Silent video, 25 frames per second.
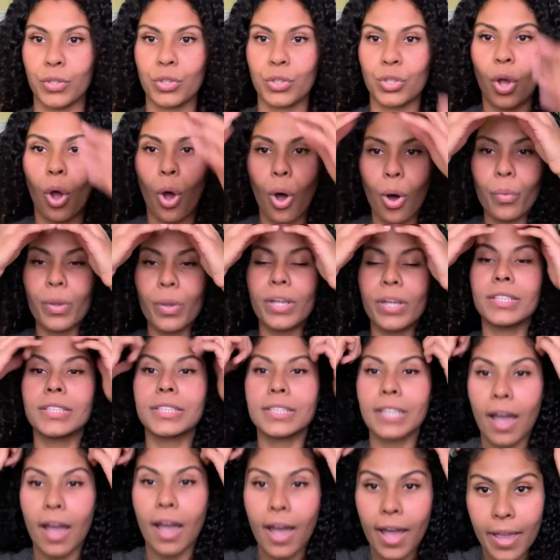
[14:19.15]
There's
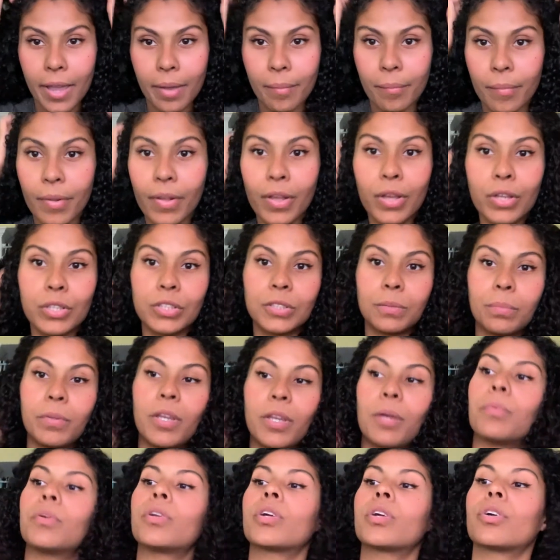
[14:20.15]
always time to
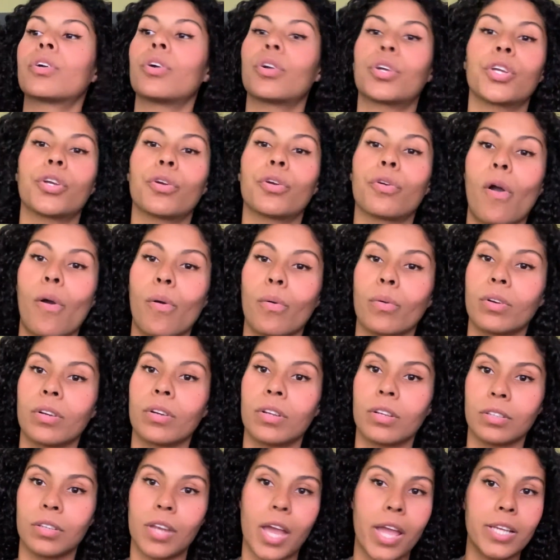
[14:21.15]
be able to cook your
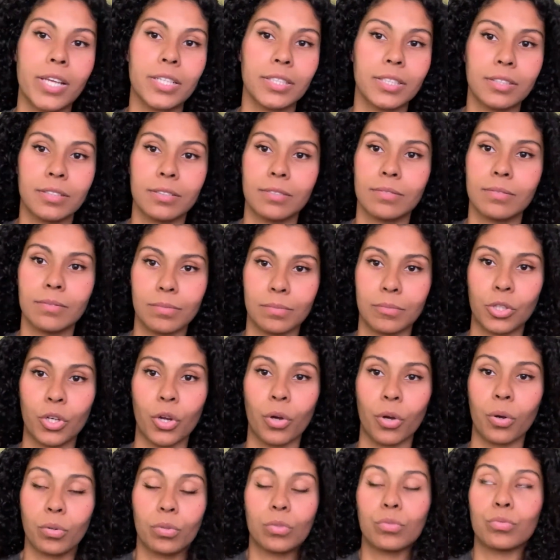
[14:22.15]
own nice,
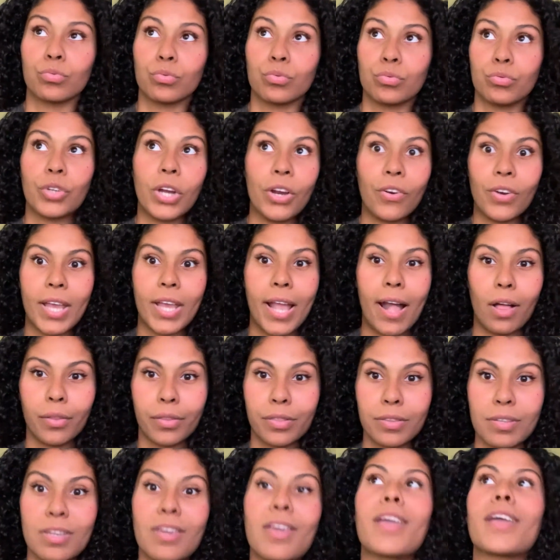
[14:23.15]
very
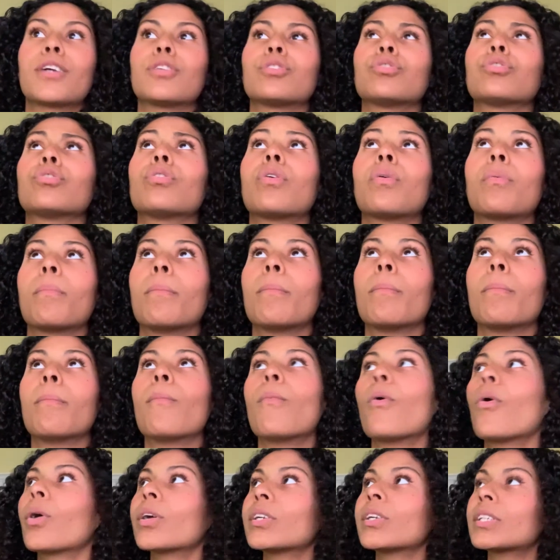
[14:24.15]
healthy and
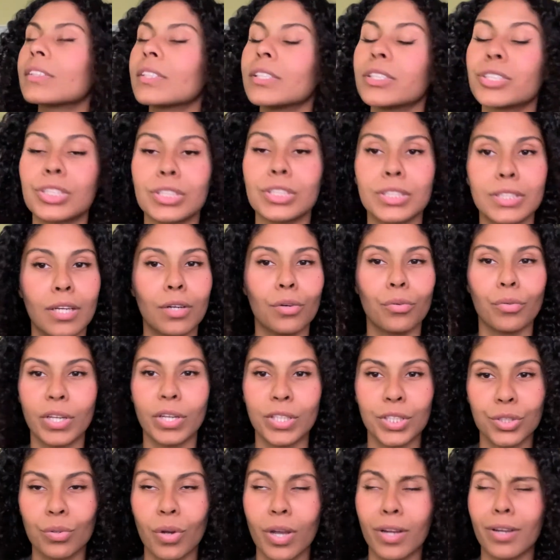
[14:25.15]
more delicious than a
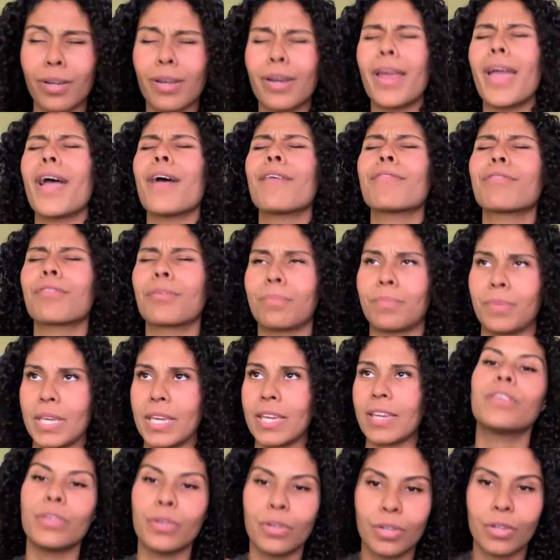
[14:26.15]
restaurant could ever
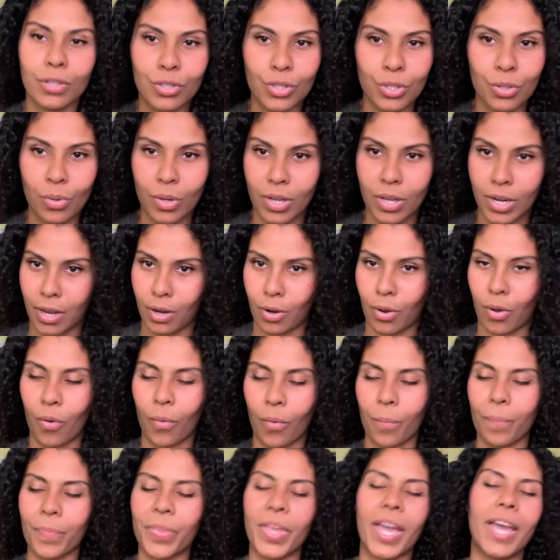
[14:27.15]
be. You could do it at
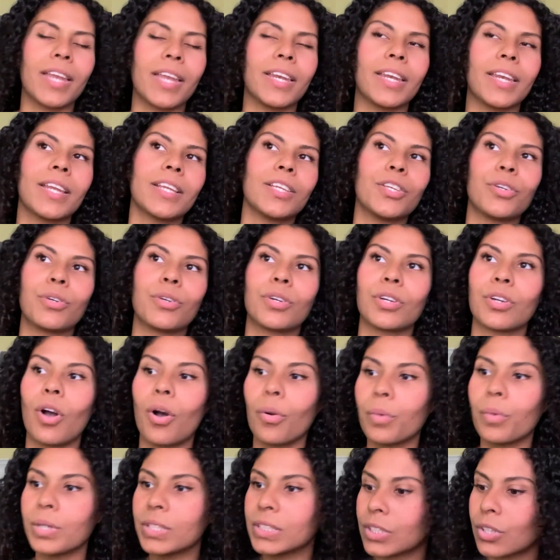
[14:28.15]
home, and you can
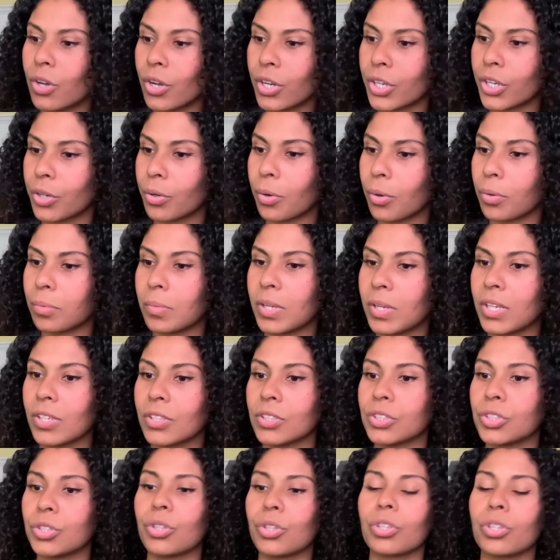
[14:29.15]
always cook your own
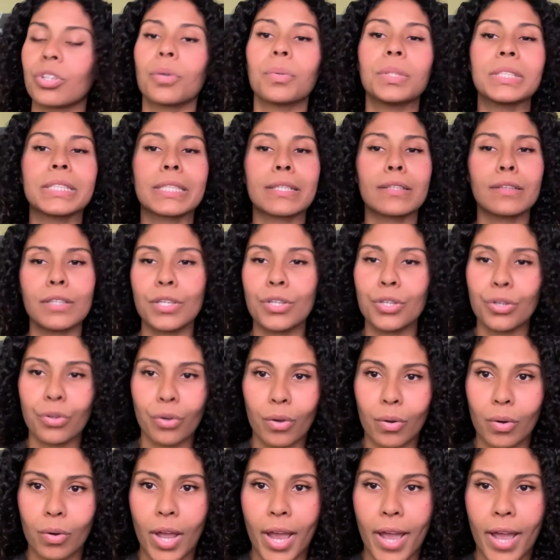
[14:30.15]
meals. You can always clean
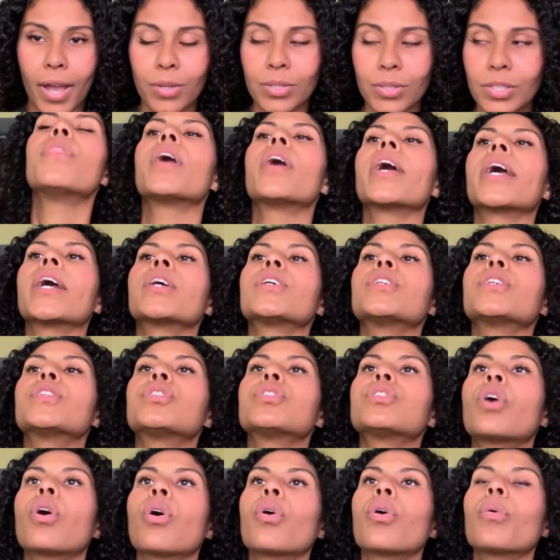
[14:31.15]
your own house. There is
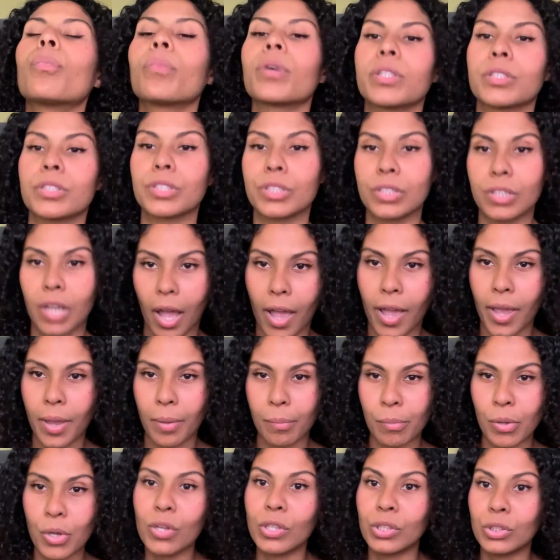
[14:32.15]
so much
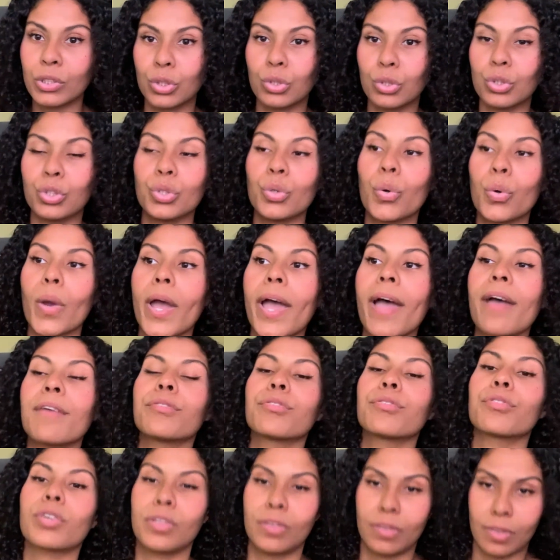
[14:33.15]
time to do
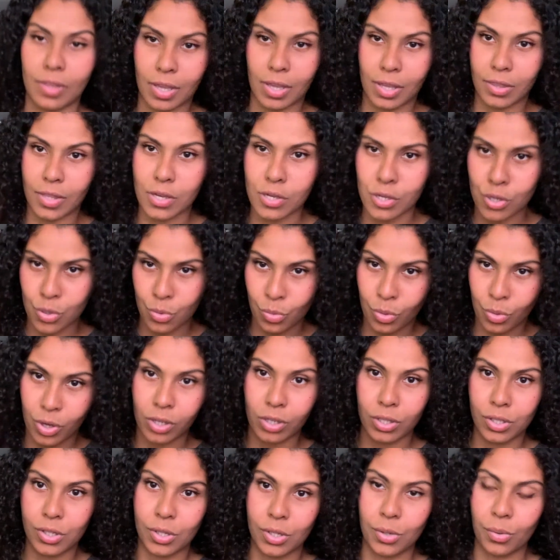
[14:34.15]
everything that you
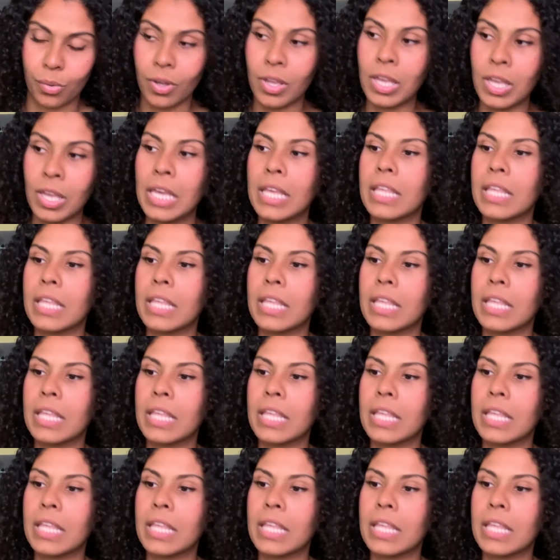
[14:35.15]
want to do.